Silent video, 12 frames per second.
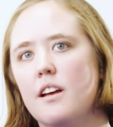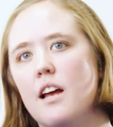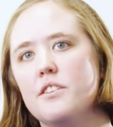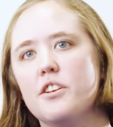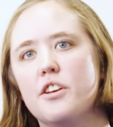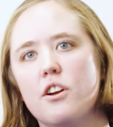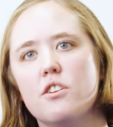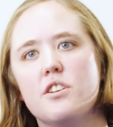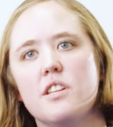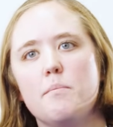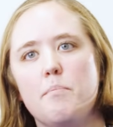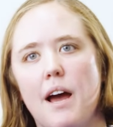and secured to
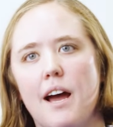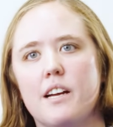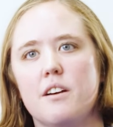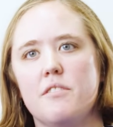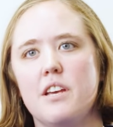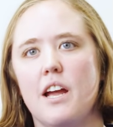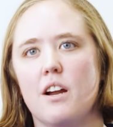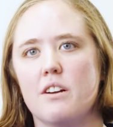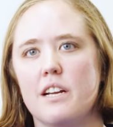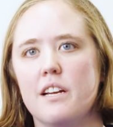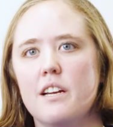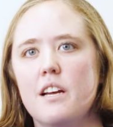the back of the
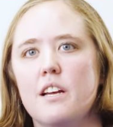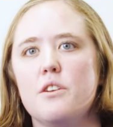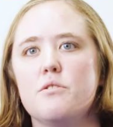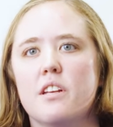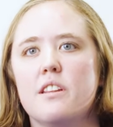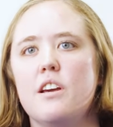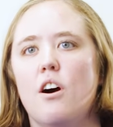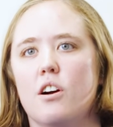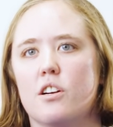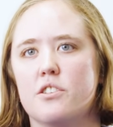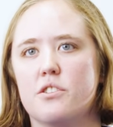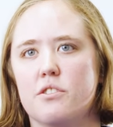Aeri using the
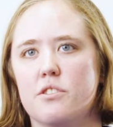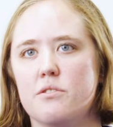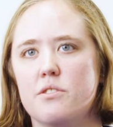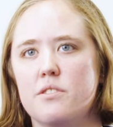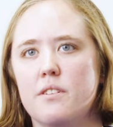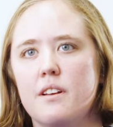auger screws.